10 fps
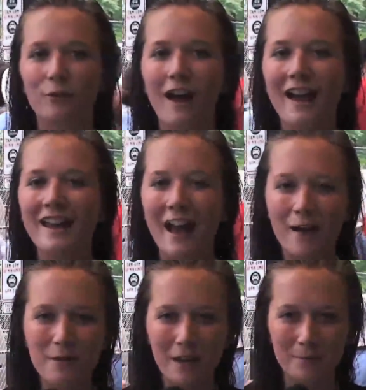Ryan,
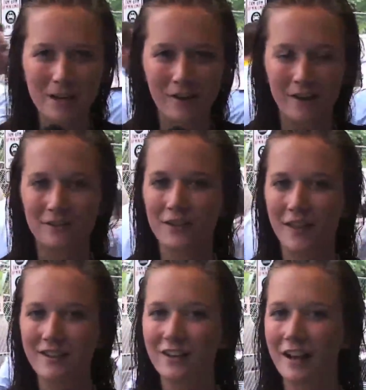I'm in Uptown after
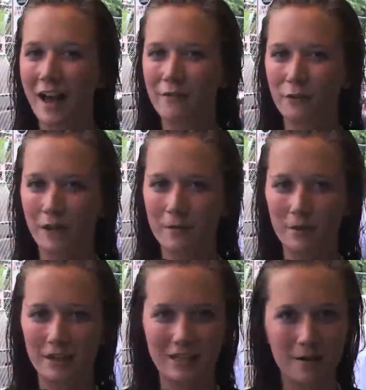thunder and heavy
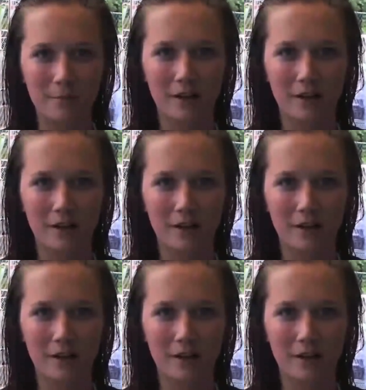rain put a damper